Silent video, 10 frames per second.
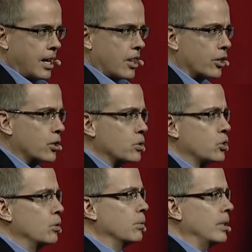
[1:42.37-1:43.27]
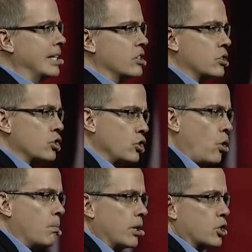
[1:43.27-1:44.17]
The consumer is
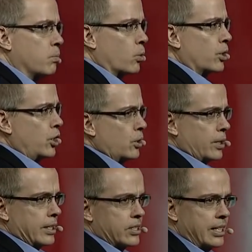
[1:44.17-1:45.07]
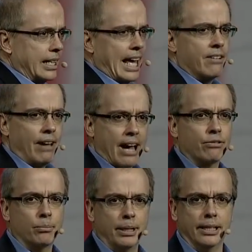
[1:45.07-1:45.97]
so much more curious than they have
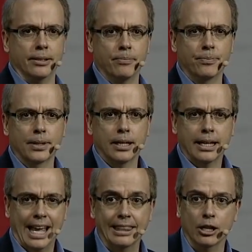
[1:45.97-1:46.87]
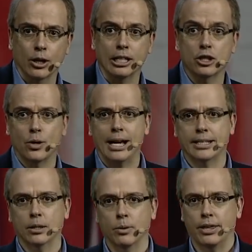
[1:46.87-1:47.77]
ever been, and they're
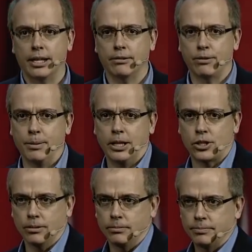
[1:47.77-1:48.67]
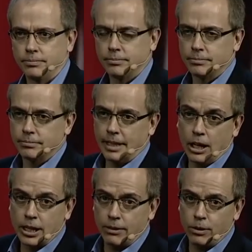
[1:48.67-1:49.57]
interacting with that information. And
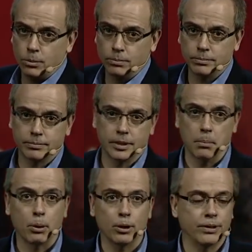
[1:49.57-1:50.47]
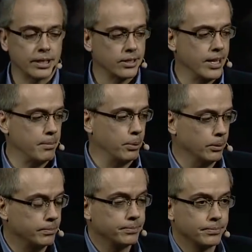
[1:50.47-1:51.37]
I'll give you a perfect example
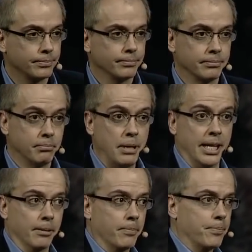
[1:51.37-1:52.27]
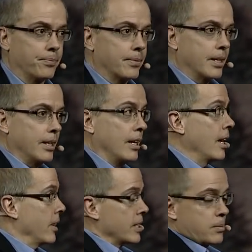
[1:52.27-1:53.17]
me.
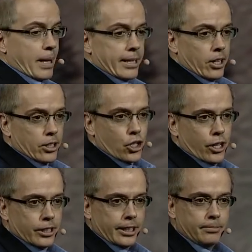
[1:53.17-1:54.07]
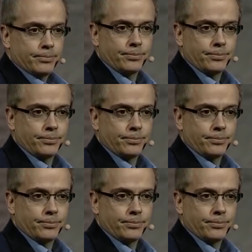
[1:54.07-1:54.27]
This is my dog, Charlie.